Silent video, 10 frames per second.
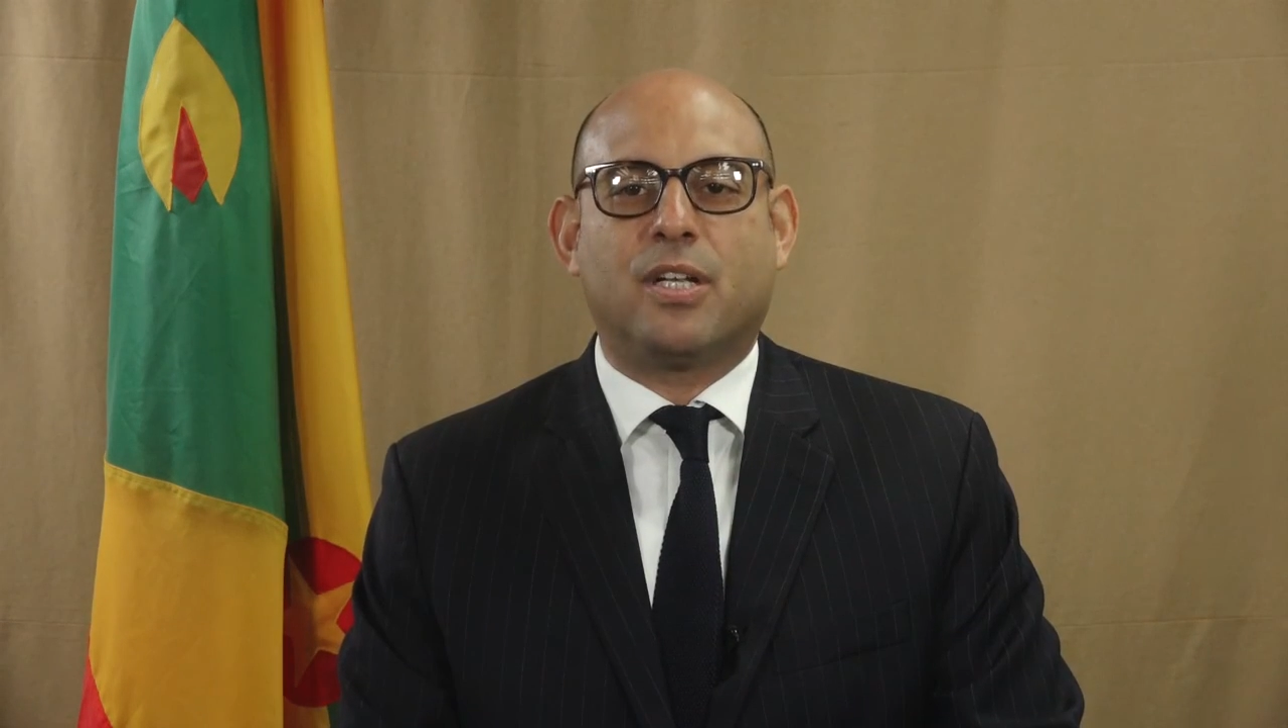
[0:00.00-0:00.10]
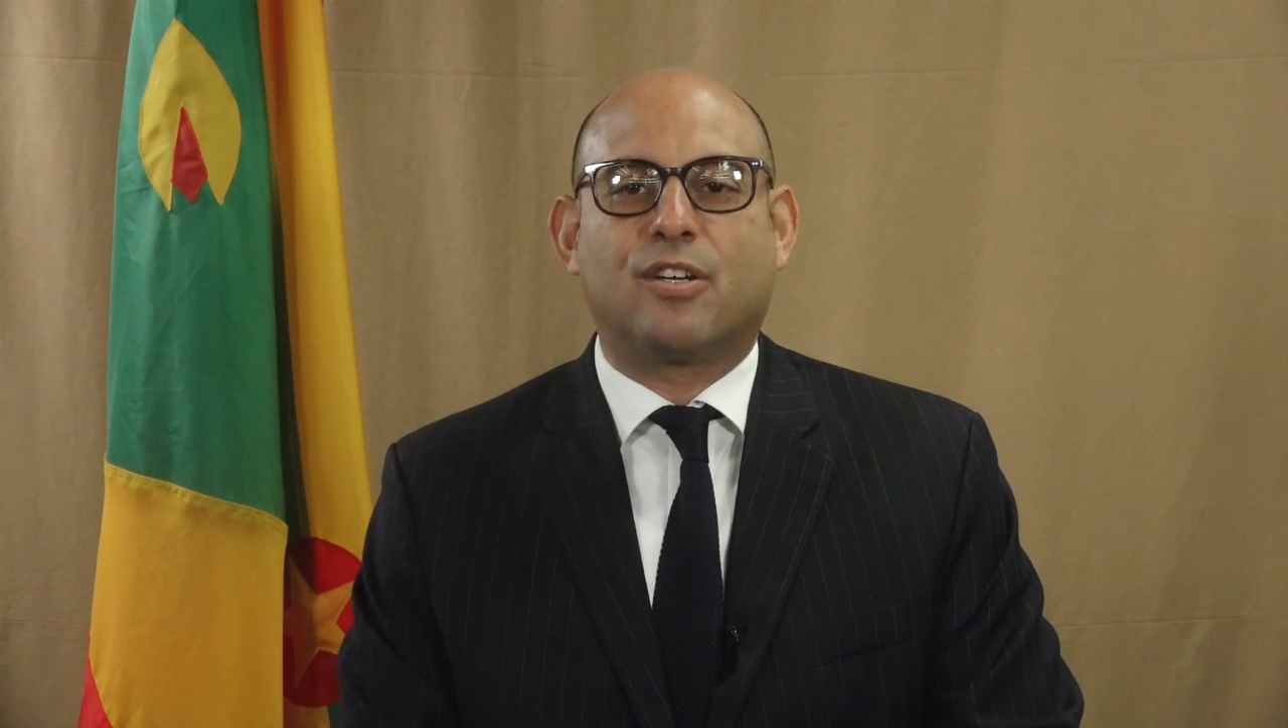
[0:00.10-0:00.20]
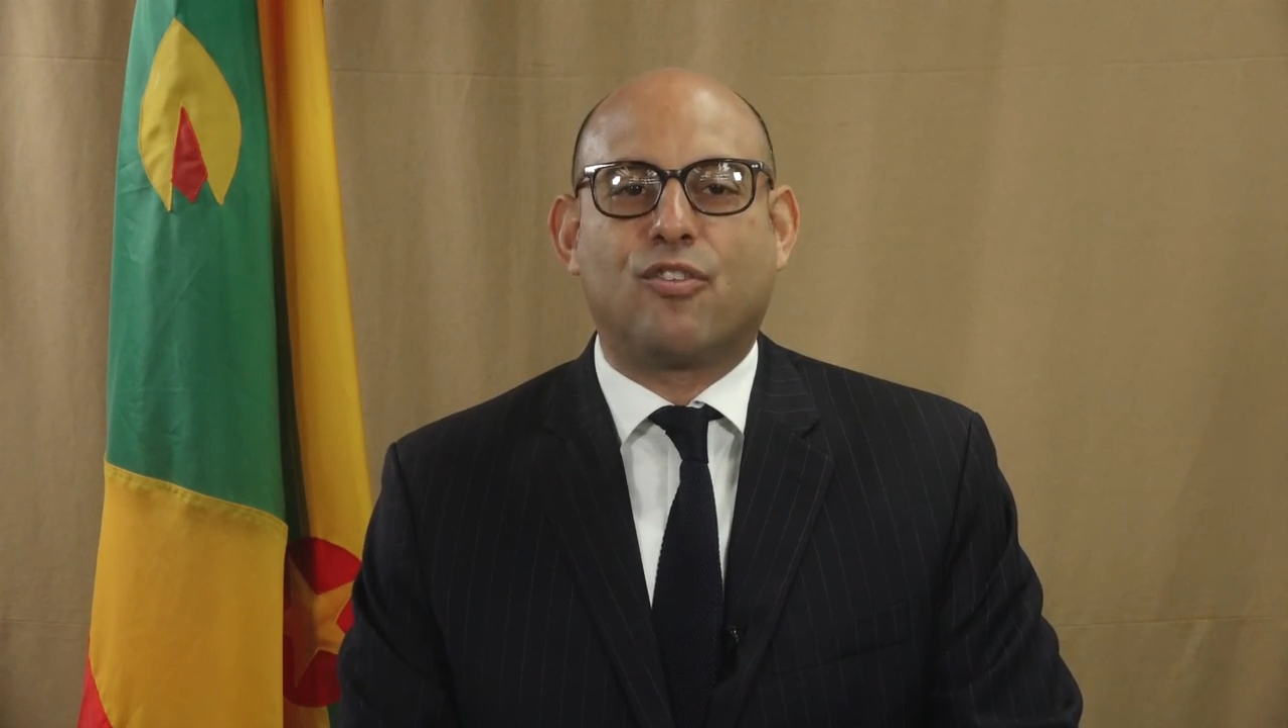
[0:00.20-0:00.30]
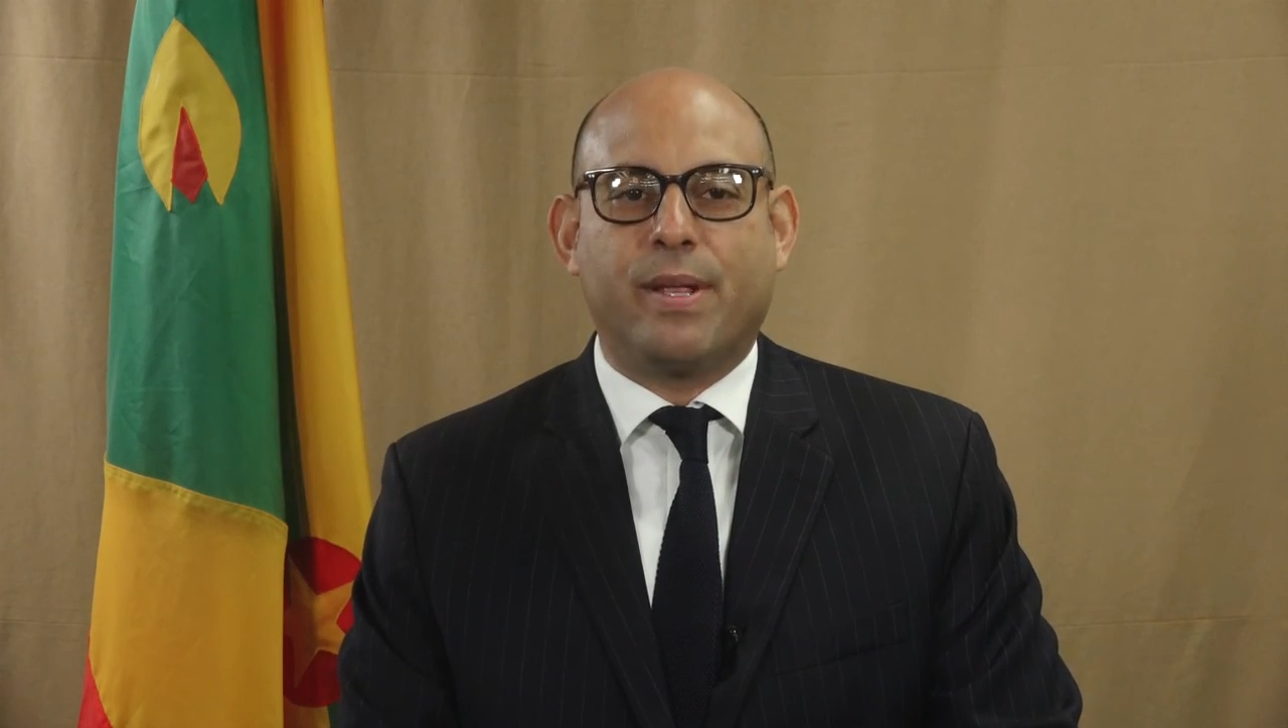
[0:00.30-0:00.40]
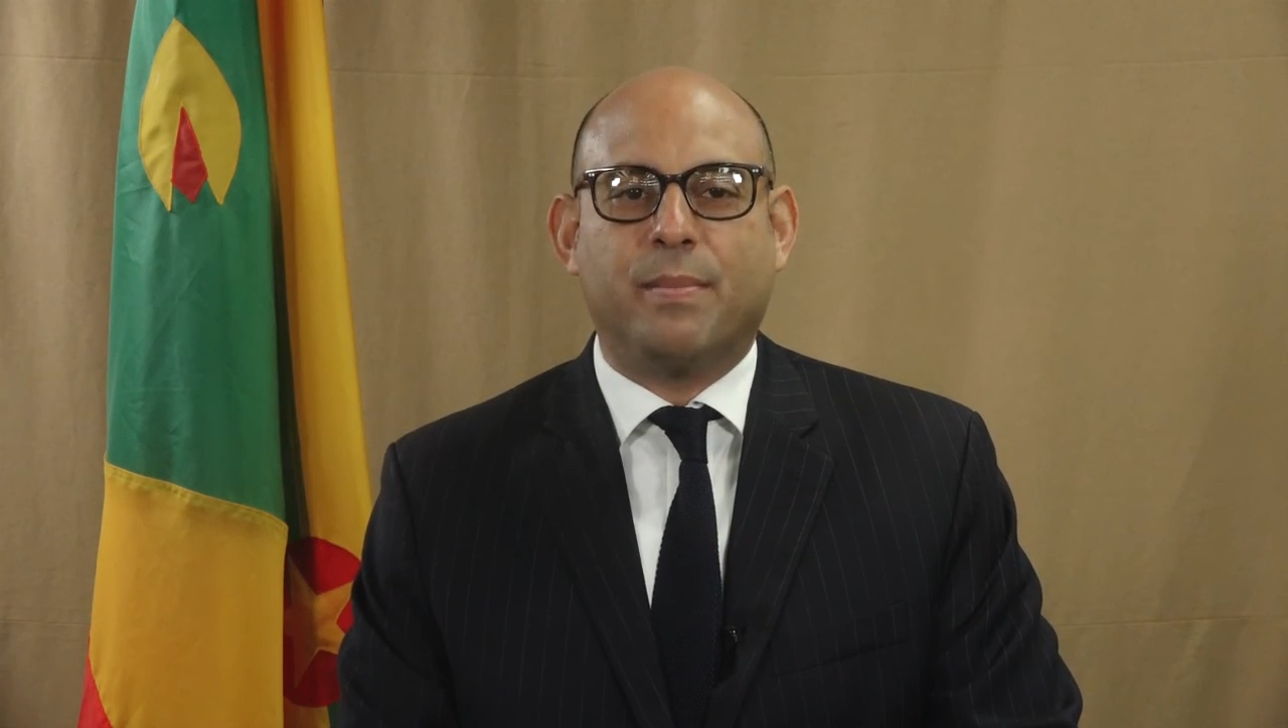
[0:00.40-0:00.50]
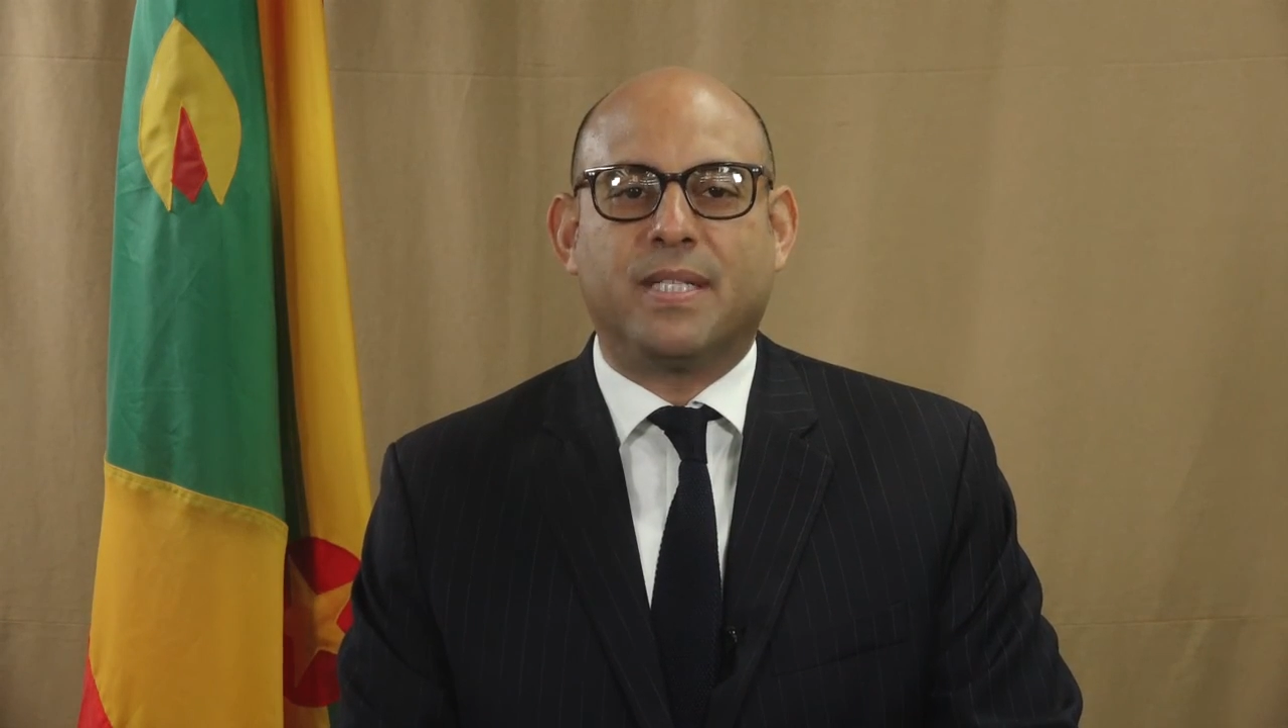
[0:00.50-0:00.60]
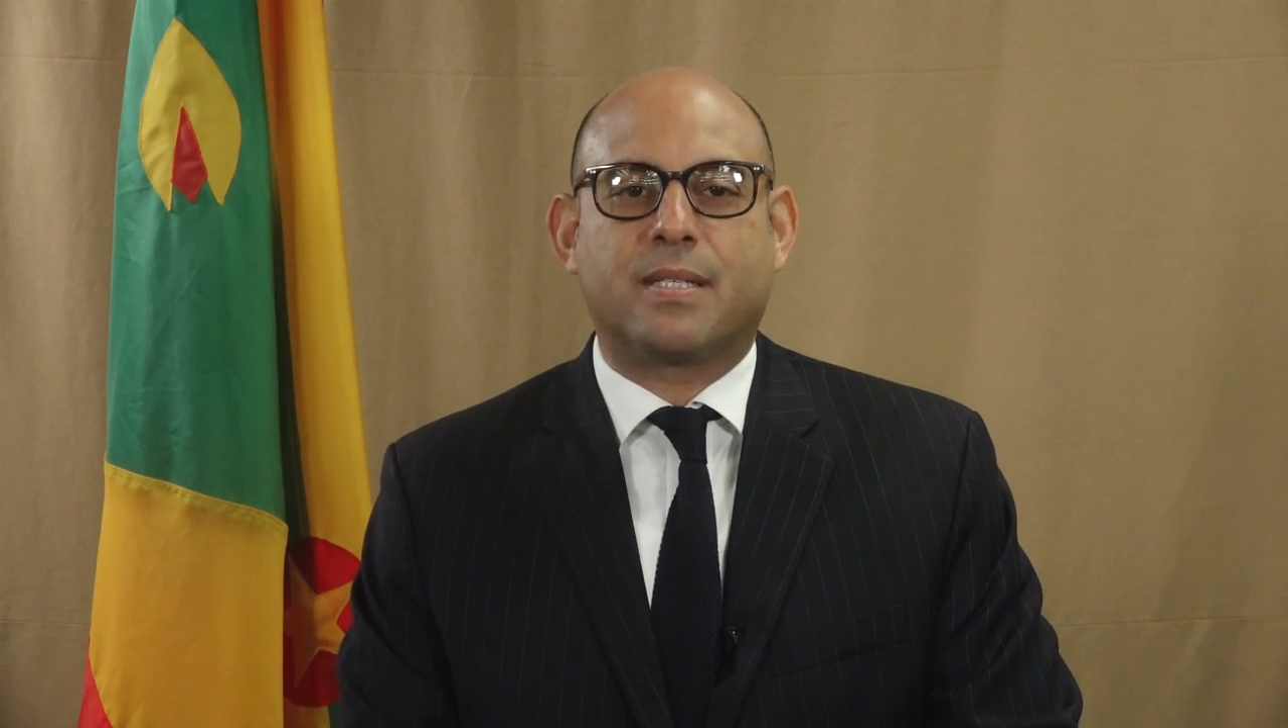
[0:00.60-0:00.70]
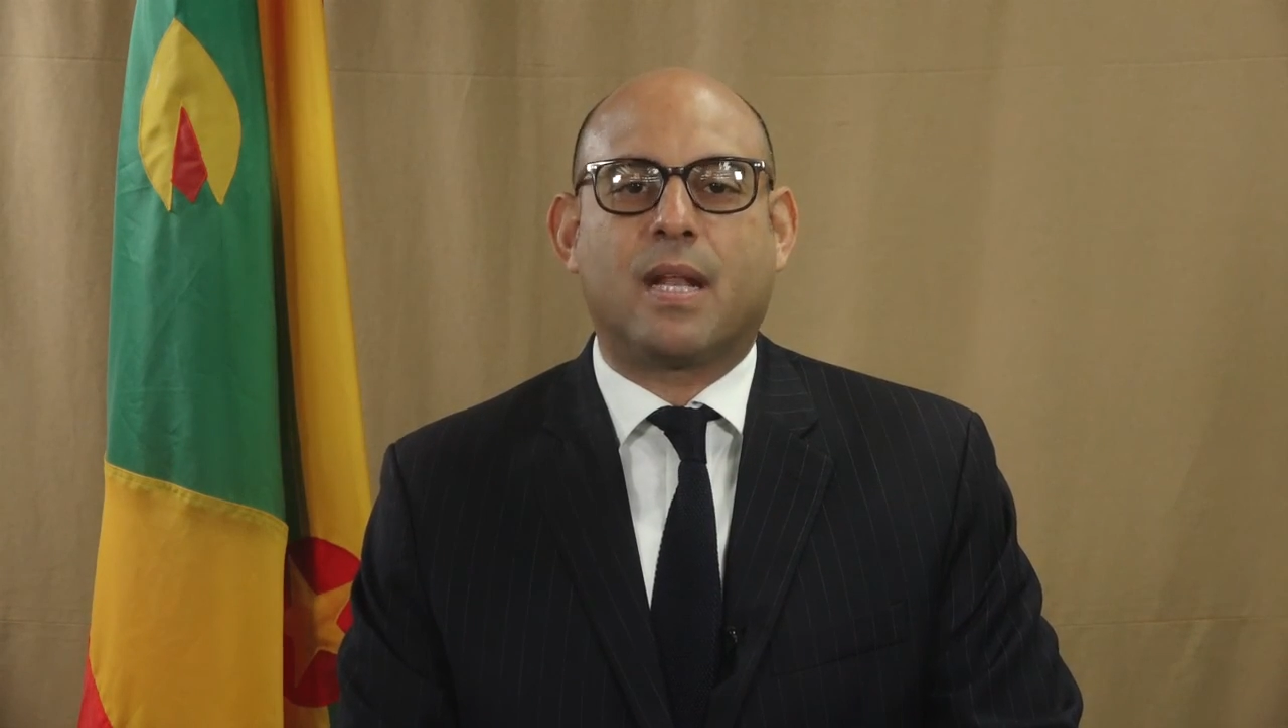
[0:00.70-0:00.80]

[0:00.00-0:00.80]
agreements